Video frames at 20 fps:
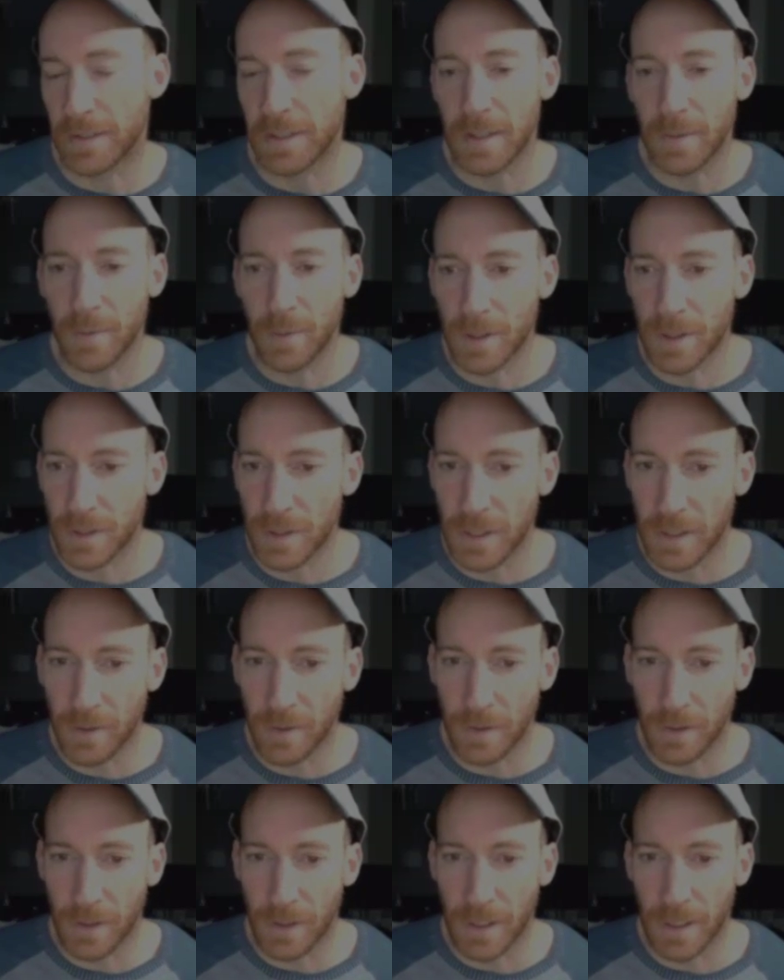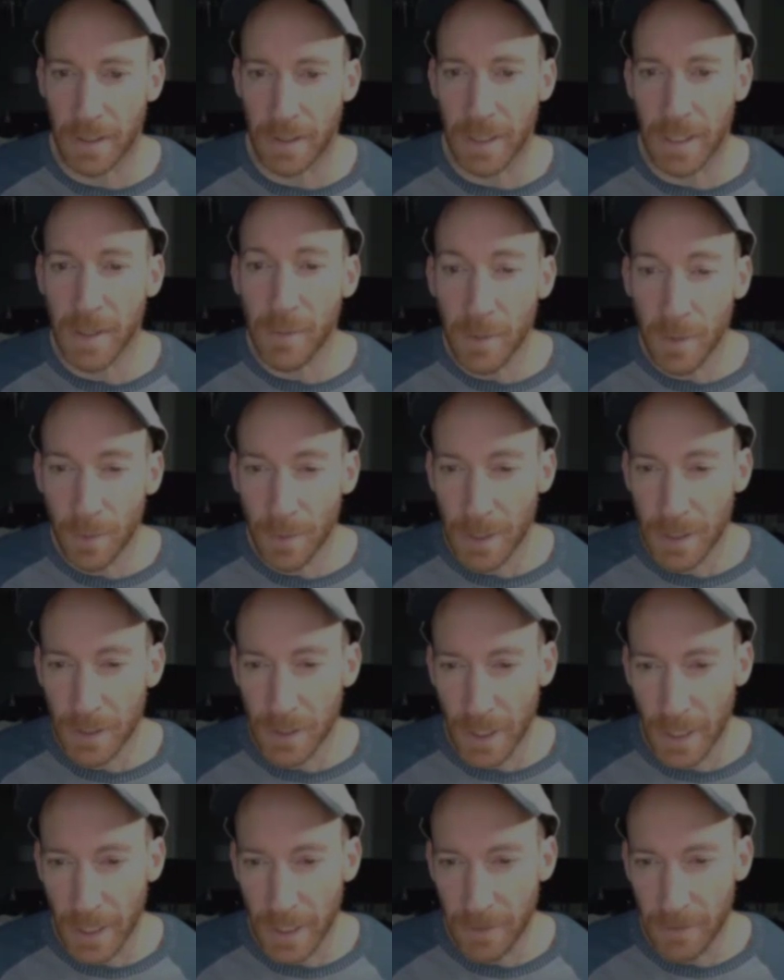the same worksheet, name the
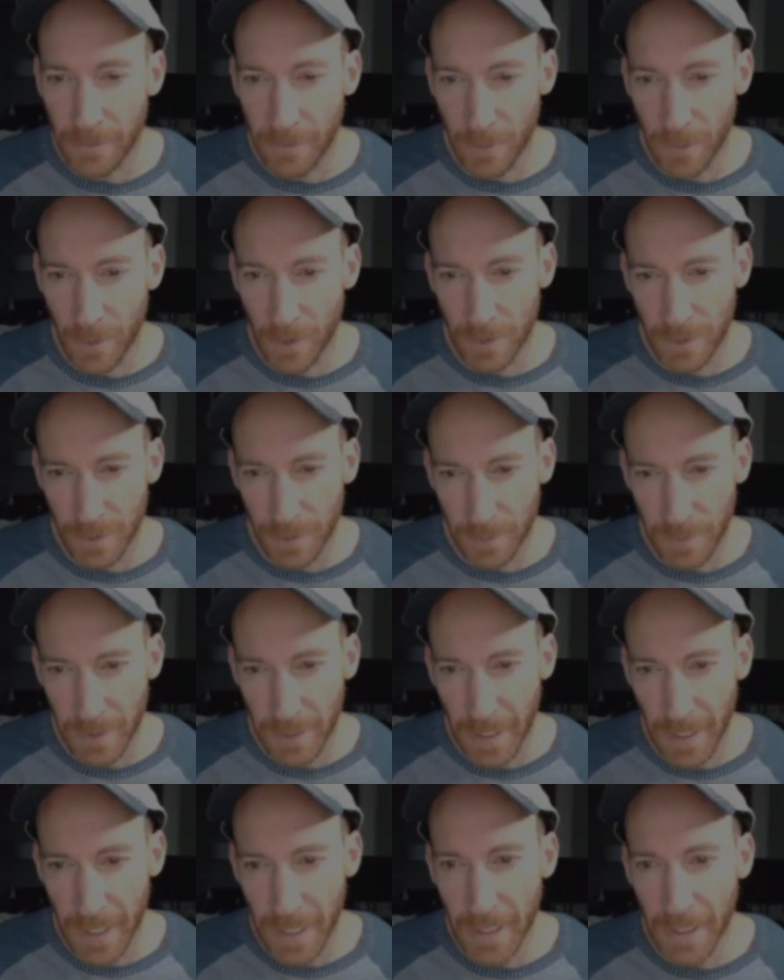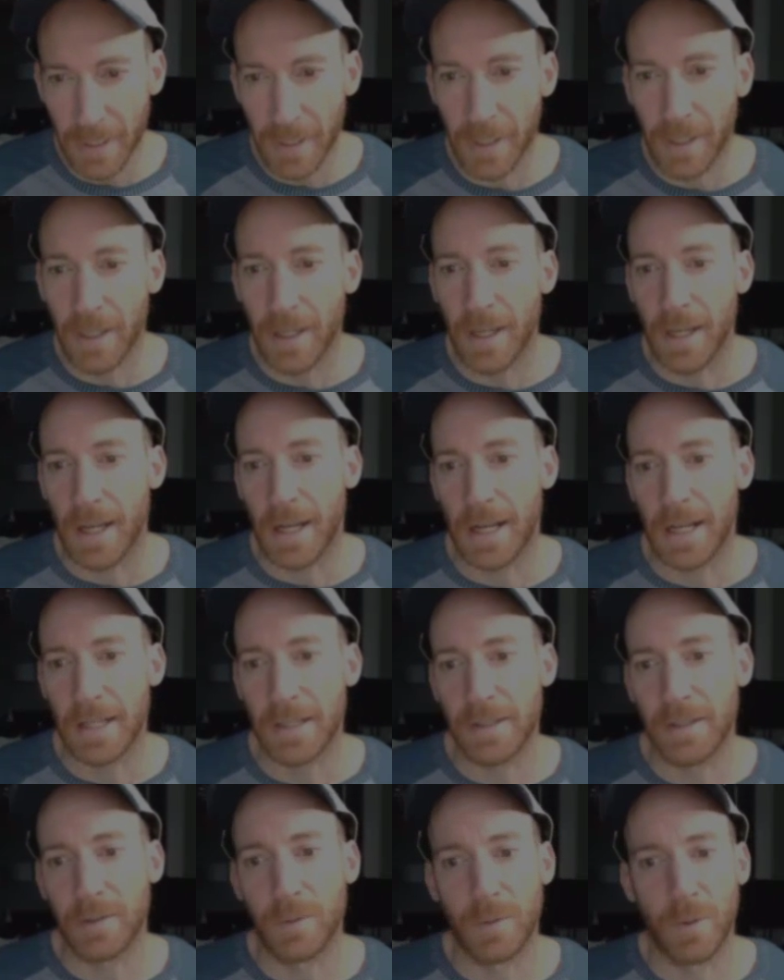range A4 to B8
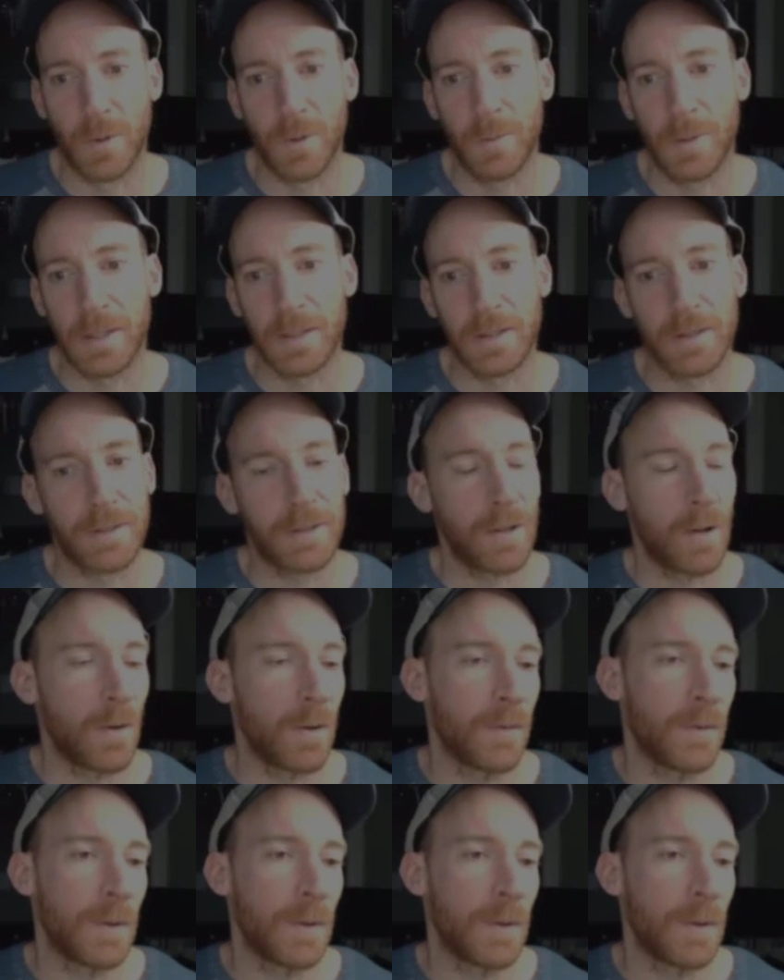as enrollment. So